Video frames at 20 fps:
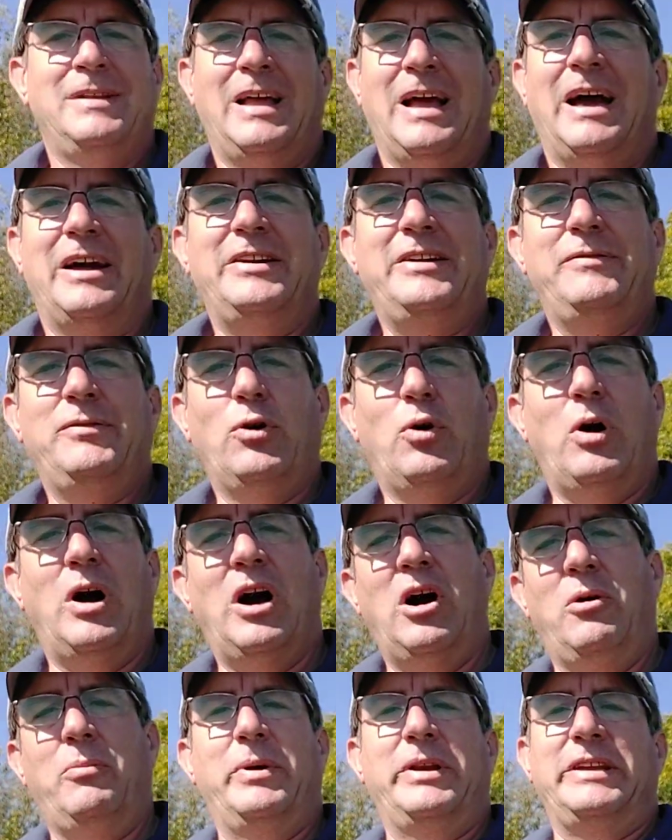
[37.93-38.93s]
I don't even know
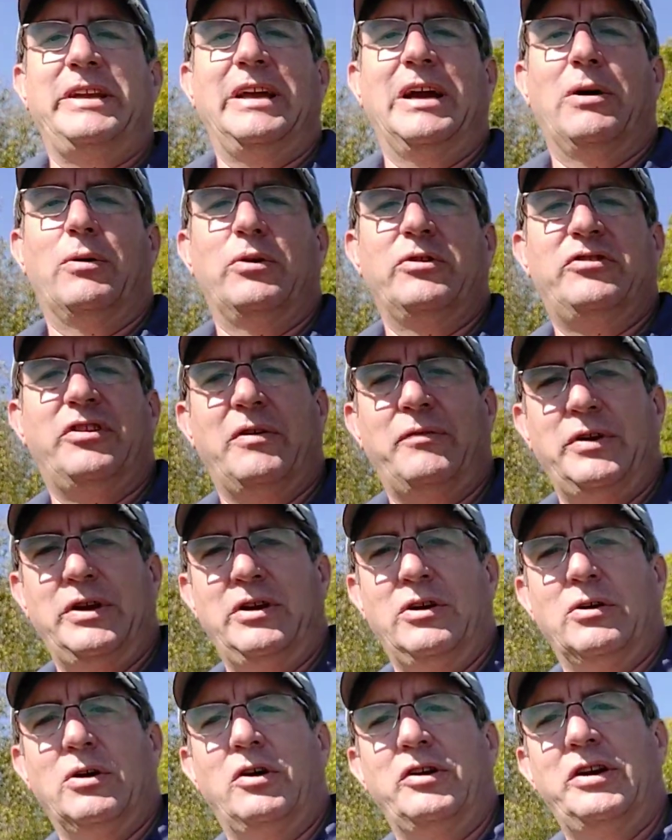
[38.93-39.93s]
how many hours every
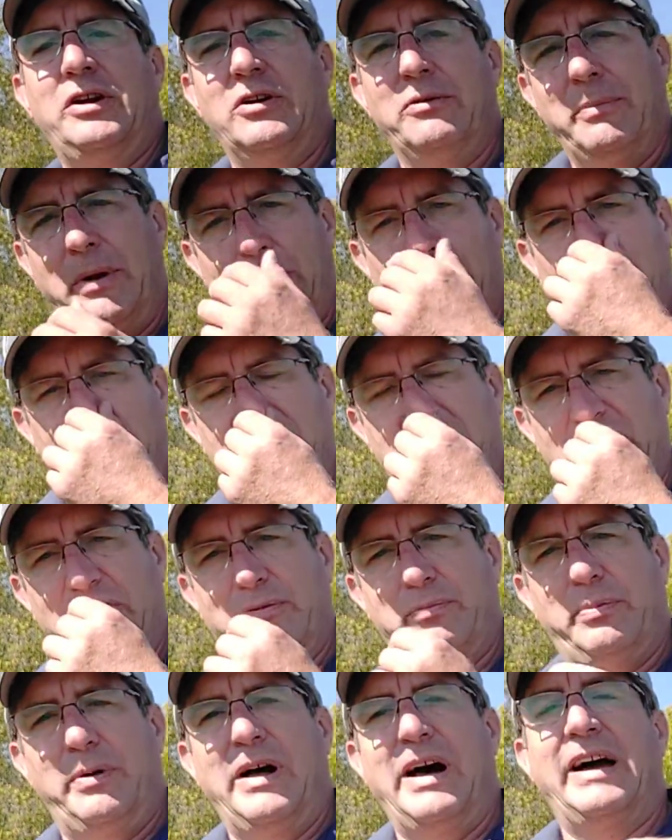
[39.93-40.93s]
year out here in my
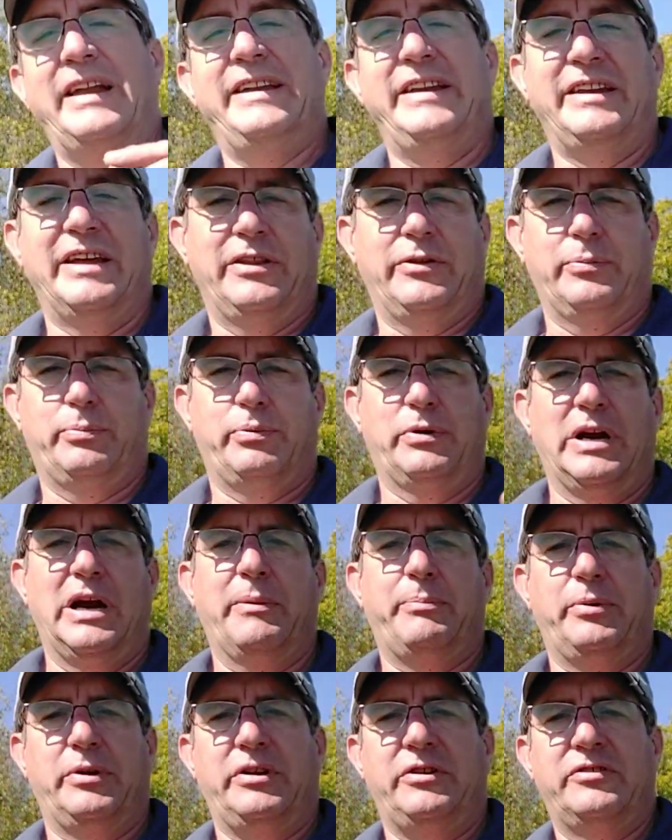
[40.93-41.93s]
research plot and other
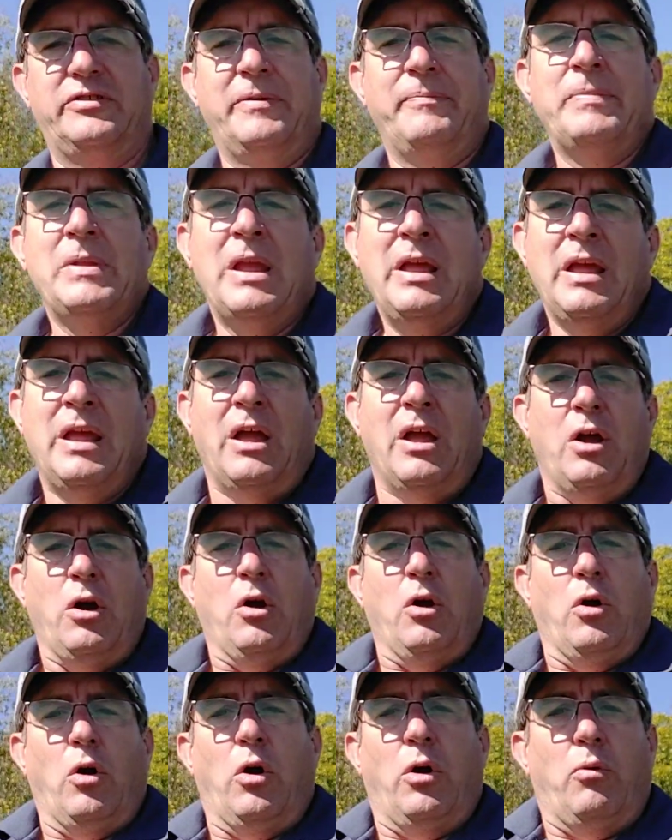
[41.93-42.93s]
properties.
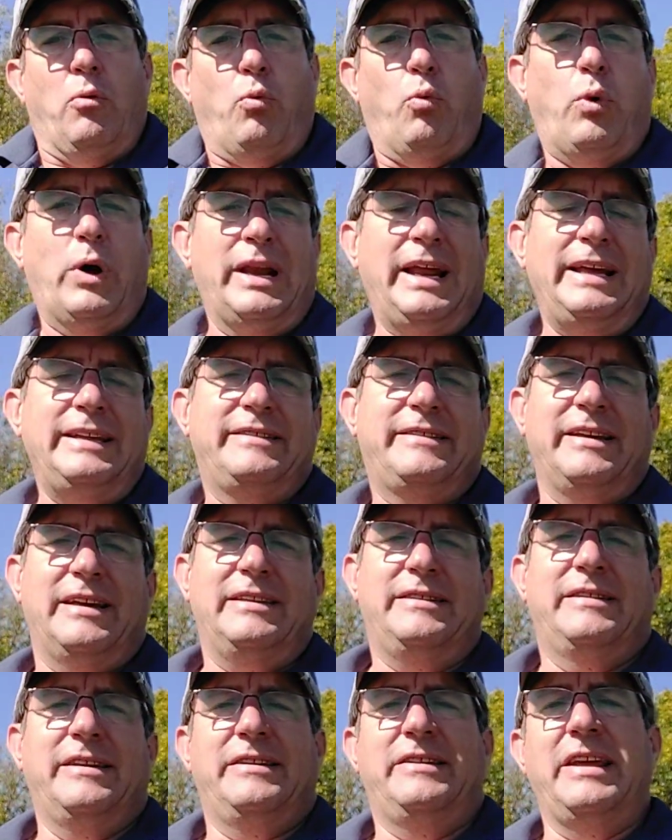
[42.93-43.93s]
What I
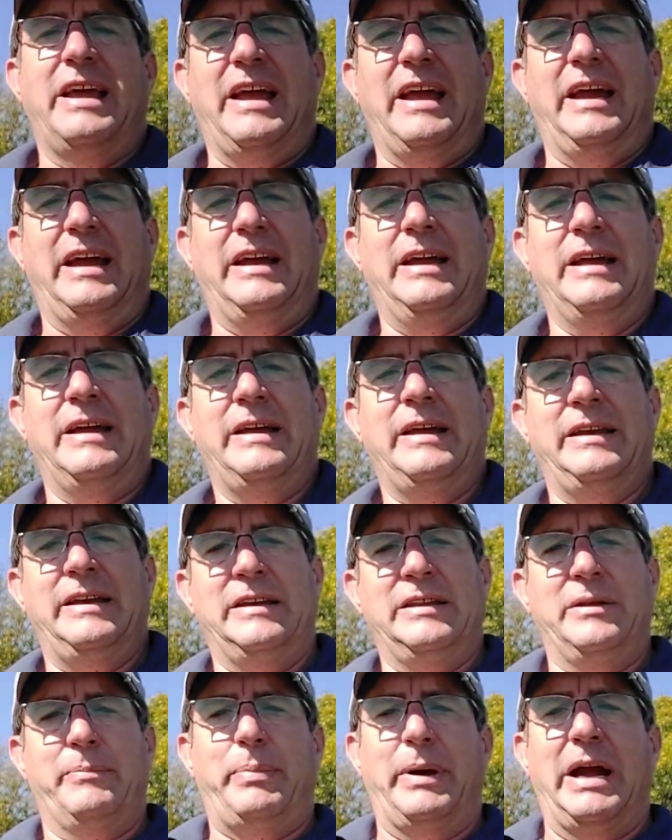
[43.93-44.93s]
did today, and
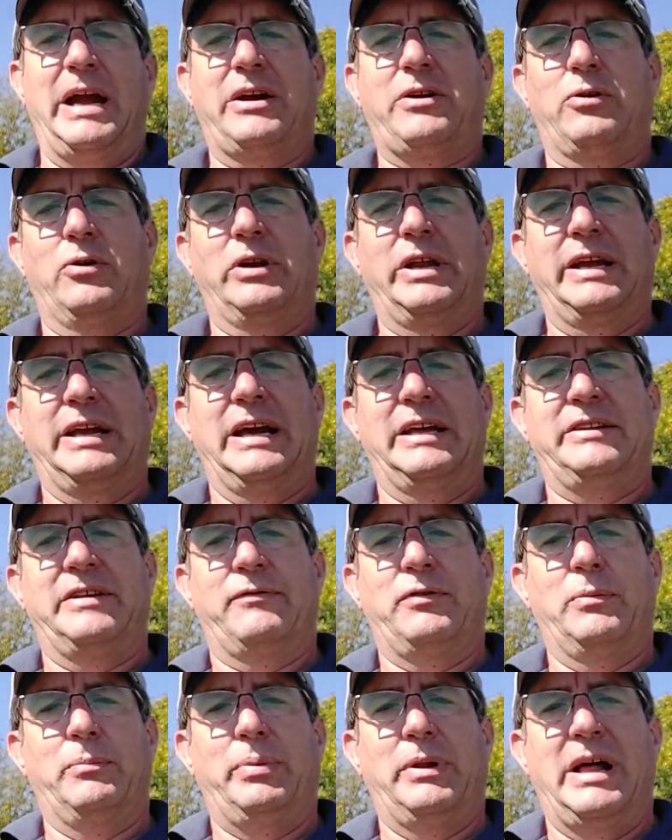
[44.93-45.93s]
in the background I got
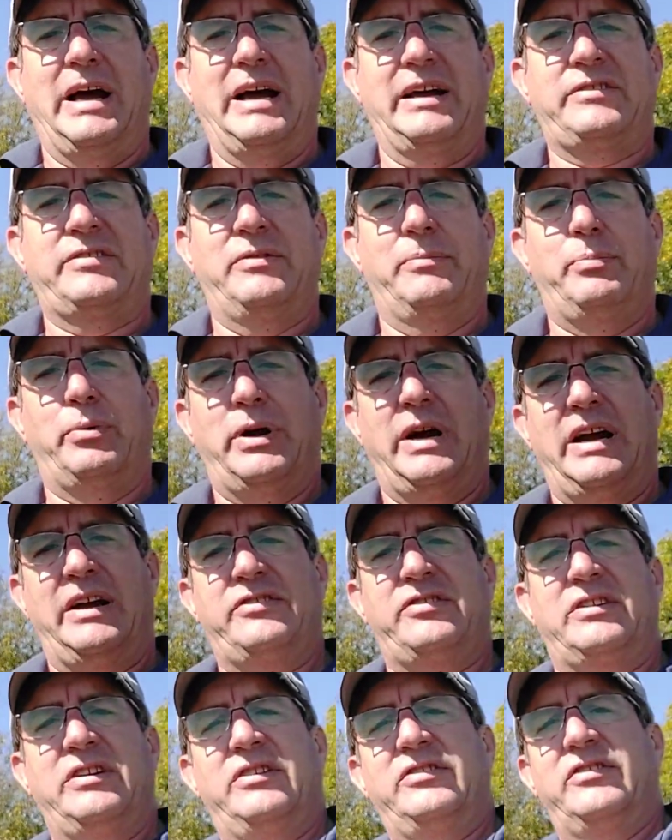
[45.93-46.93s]
different blocks of
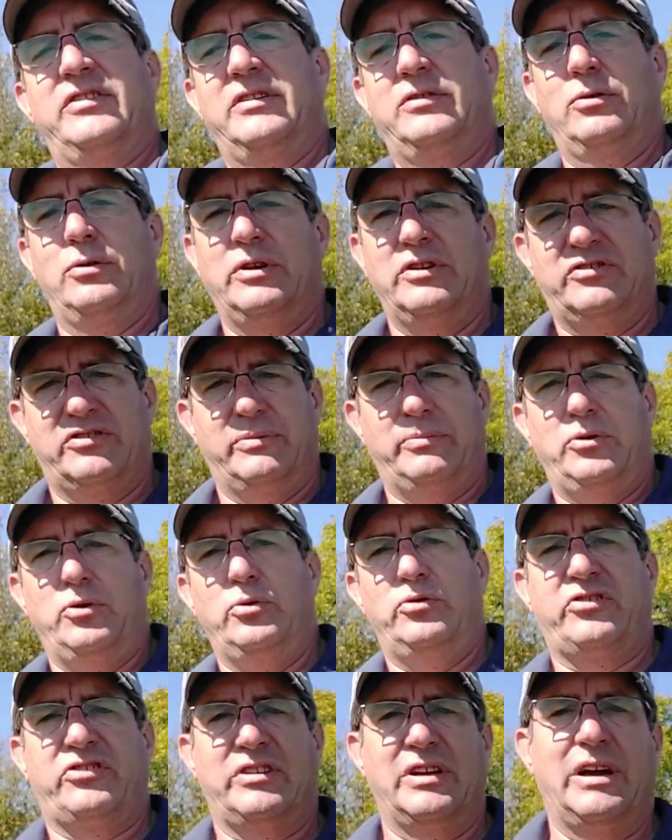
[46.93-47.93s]
brassicas, including some
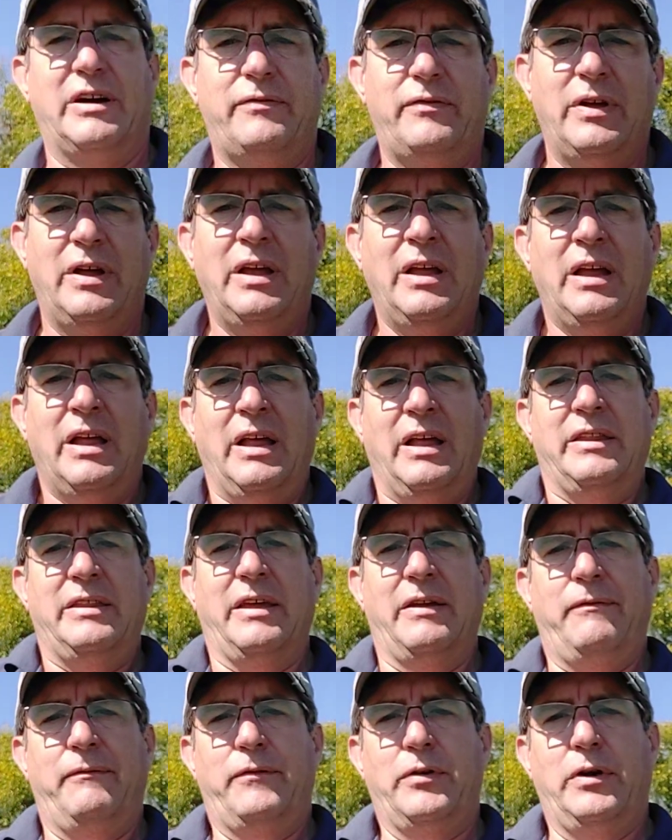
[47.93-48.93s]
new stuff
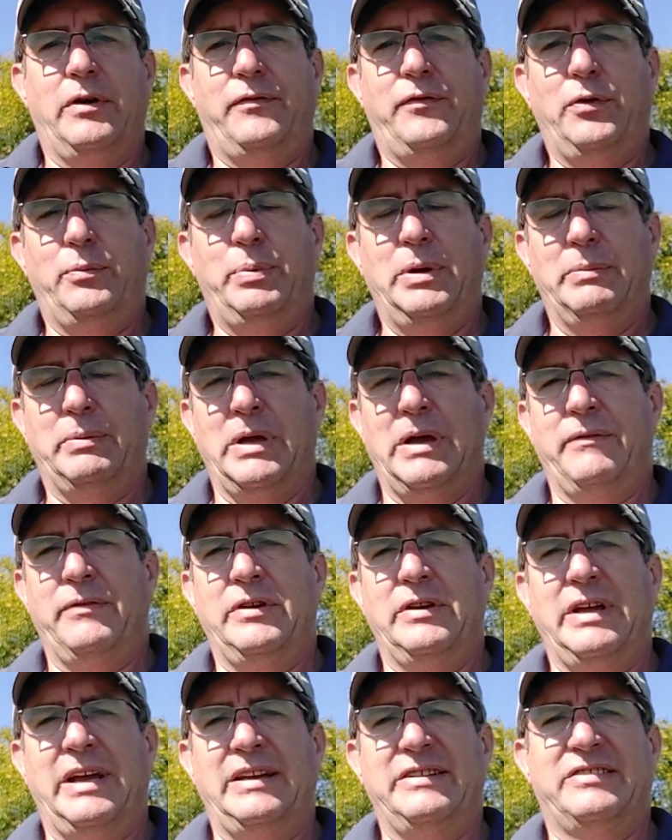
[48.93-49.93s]
that very few people have in the
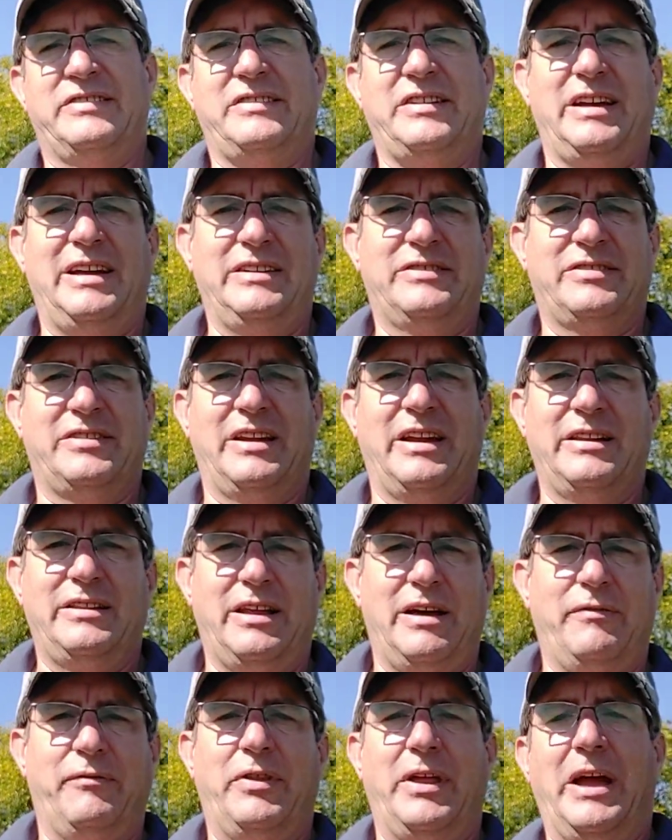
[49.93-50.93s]
United States, and I
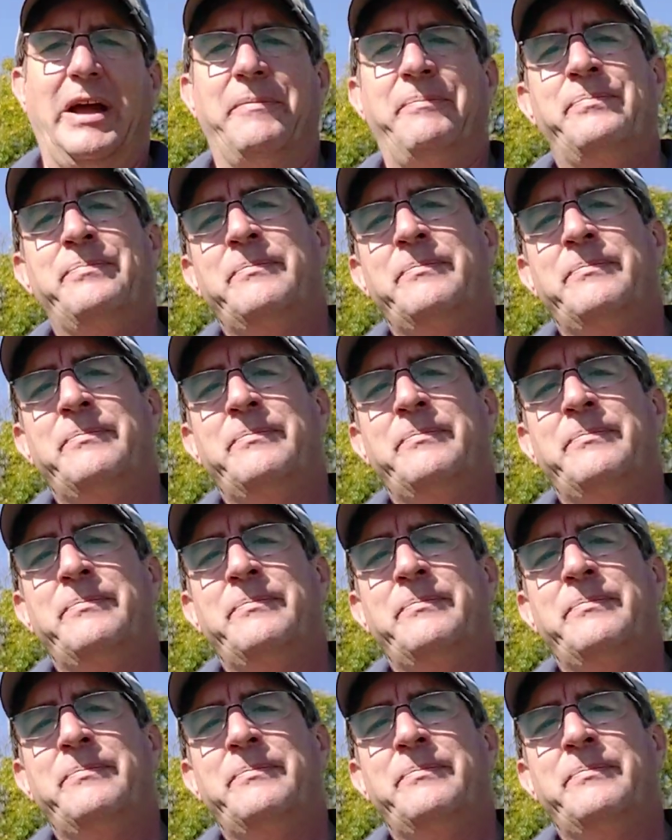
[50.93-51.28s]
love that.